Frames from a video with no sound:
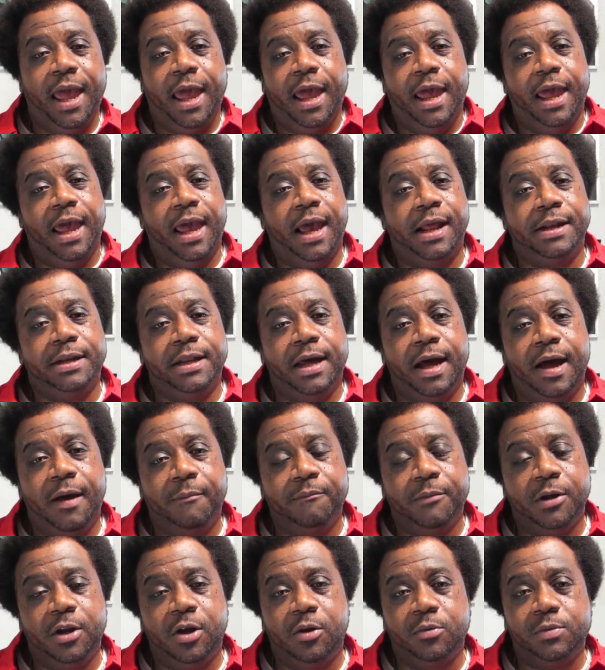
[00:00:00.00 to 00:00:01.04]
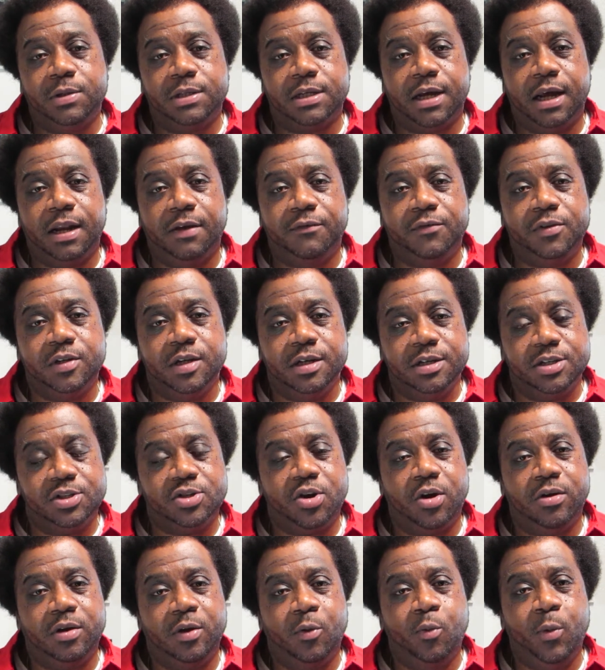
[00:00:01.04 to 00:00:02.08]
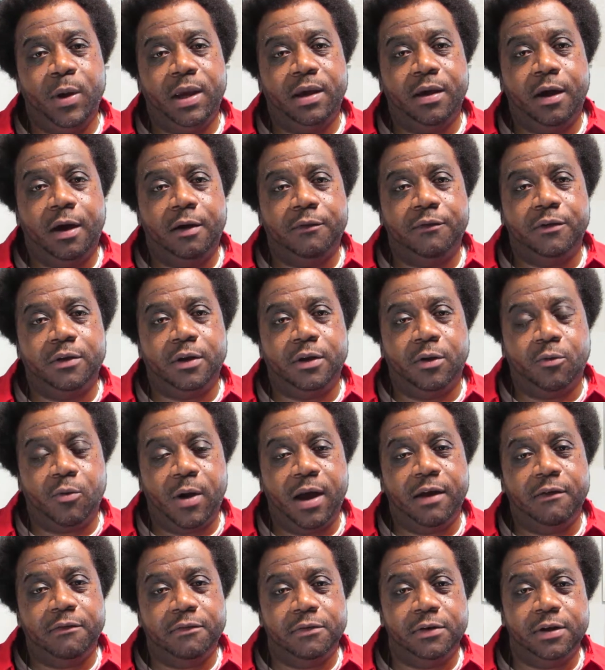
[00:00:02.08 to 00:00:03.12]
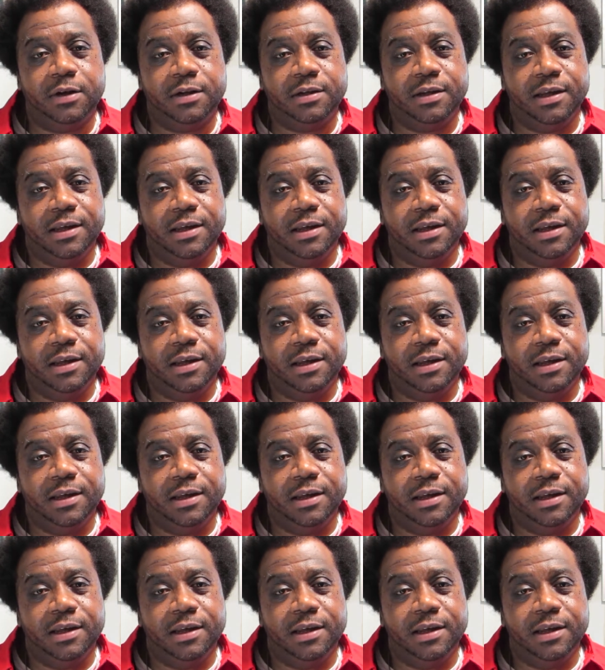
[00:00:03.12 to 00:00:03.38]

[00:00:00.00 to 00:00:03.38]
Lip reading: and just kind of starting the week off on the right foot